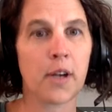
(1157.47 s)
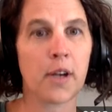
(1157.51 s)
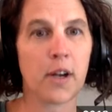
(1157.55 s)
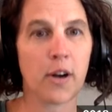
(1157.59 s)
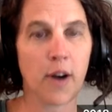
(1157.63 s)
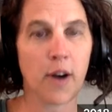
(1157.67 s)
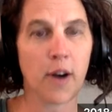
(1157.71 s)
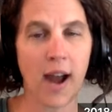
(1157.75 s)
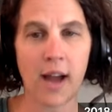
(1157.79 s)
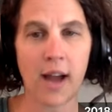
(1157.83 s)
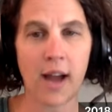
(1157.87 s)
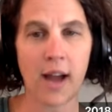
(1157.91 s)

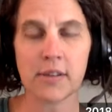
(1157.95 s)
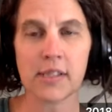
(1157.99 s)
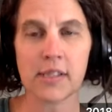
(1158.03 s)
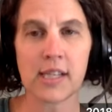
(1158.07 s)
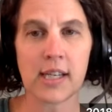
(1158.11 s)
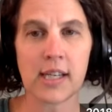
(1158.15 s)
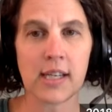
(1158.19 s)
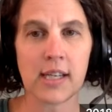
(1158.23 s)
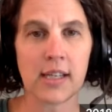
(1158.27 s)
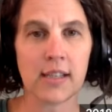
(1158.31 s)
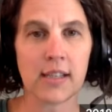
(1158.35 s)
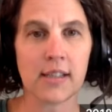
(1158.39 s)

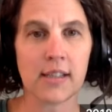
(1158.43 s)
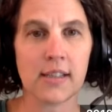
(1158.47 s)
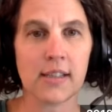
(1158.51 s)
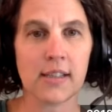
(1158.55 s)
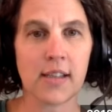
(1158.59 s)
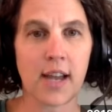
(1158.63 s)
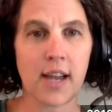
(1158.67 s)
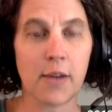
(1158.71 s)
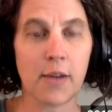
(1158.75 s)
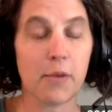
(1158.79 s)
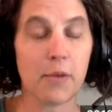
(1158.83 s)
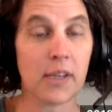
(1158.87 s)
grounded.
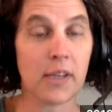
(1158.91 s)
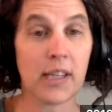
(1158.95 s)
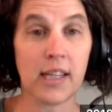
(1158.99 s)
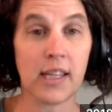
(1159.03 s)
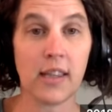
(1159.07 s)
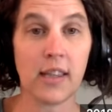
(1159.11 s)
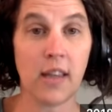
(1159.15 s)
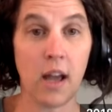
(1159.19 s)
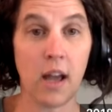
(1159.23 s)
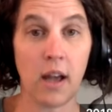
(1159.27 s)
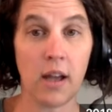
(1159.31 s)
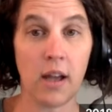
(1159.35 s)
I really
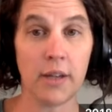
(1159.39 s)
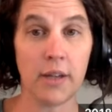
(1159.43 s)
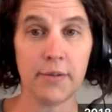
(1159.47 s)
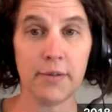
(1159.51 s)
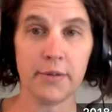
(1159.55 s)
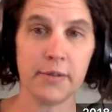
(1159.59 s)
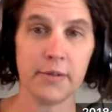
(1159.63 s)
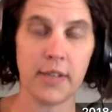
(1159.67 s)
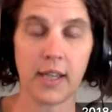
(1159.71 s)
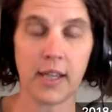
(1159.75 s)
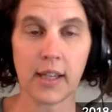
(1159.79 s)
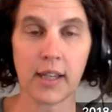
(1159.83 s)

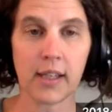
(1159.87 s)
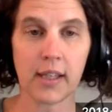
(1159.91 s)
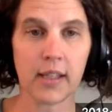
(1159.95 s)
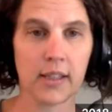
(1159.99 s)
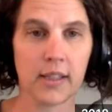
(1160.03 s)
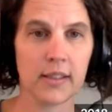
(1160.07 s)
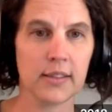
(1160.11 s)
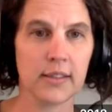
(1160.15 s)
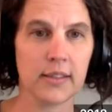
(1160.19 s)
love, like,